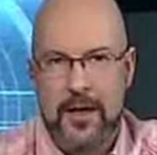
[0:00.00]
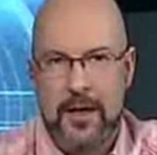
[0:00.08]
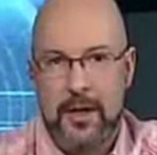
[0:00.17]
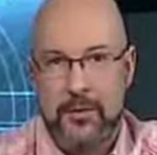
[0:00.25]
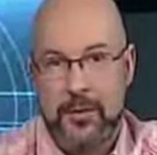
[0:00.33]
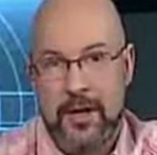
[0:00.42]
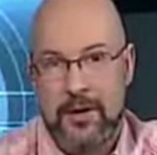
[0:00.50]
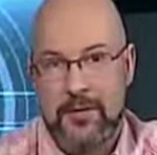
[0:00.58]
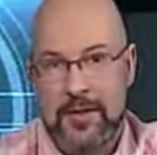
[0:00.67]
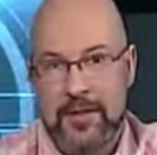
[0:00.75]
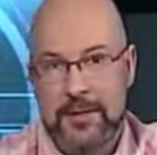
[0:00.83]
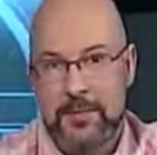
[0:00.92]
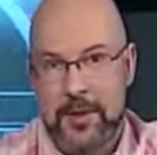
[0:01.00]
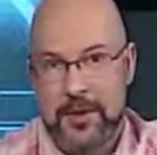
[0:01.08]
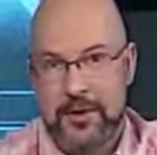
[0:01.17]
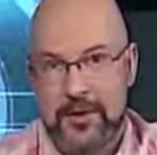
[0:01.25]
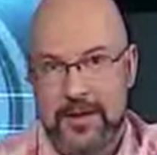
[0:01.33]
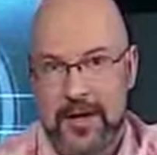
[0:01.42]
And we have this
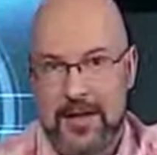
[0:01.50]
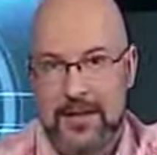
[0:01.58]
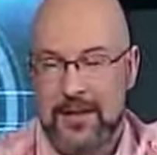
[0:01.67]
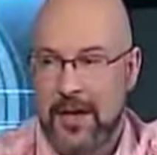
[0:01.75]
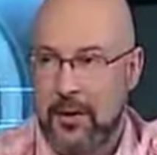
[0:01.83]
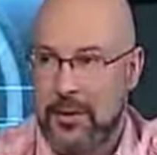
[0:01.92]
special guest in